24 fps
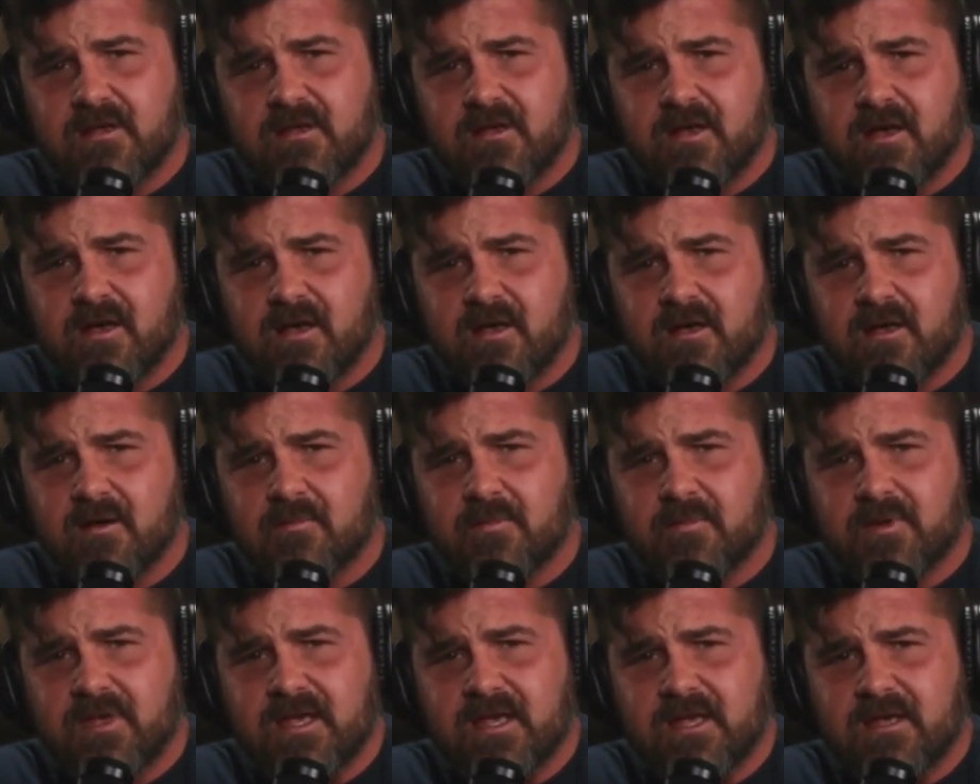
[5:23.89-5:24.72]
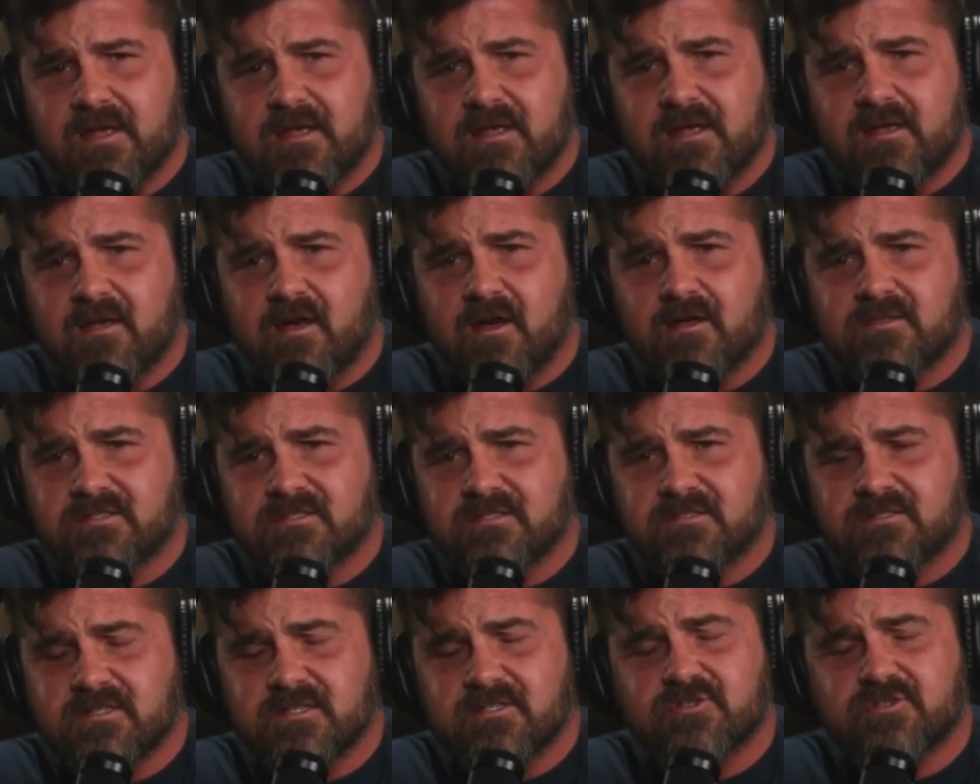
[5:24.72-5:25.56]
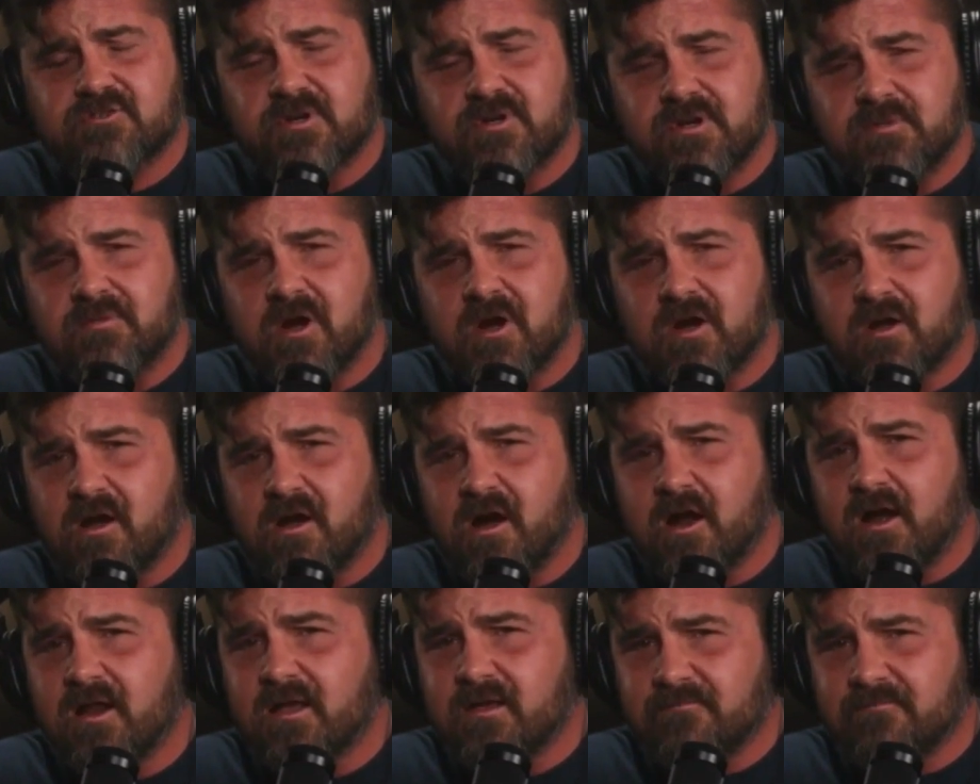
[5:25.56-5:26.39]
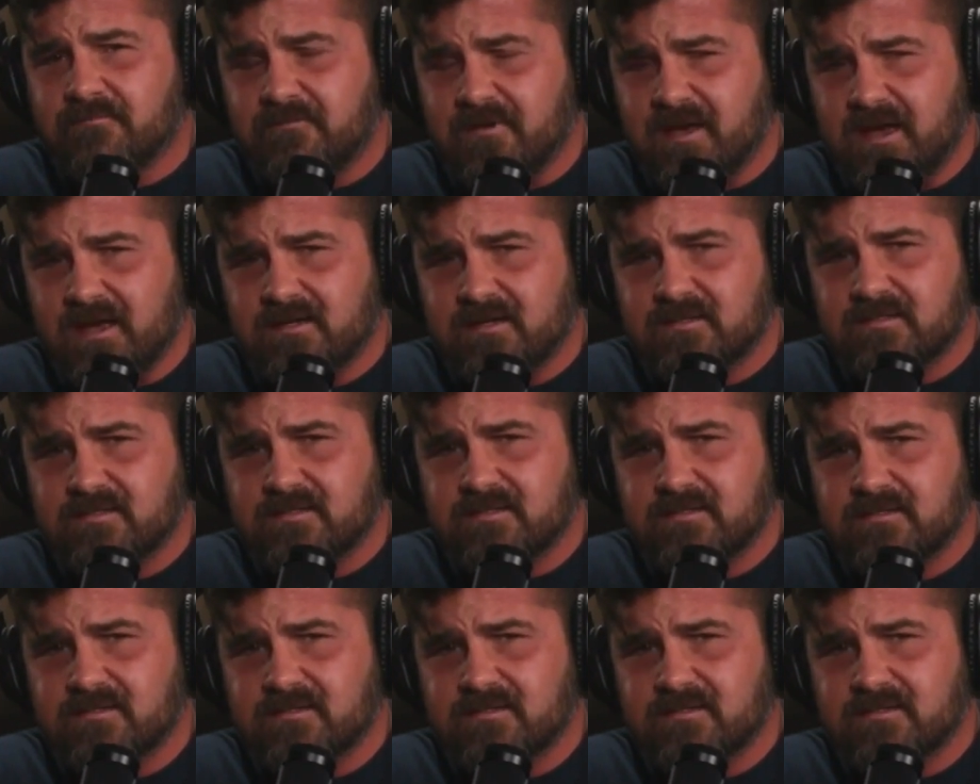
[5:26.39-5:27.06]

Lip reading: it causes extreme narcotic effects